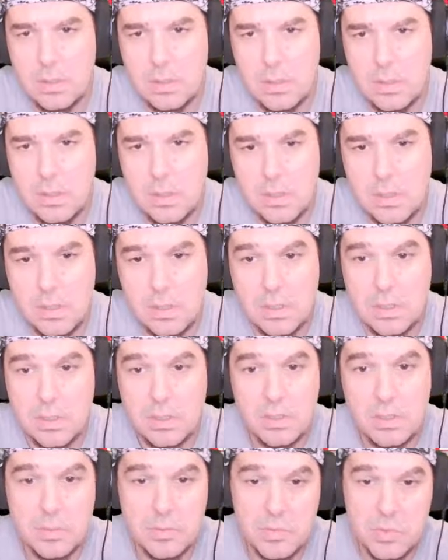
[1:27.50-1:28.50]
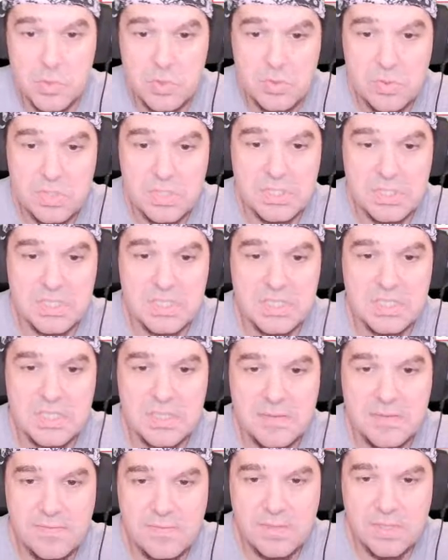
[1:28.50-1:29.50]
the Mugen
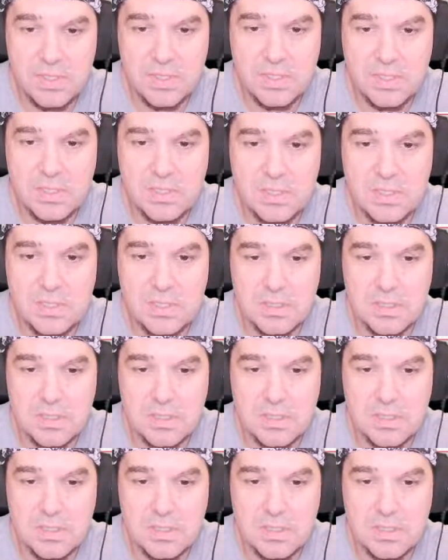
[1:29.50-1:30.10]
Civic.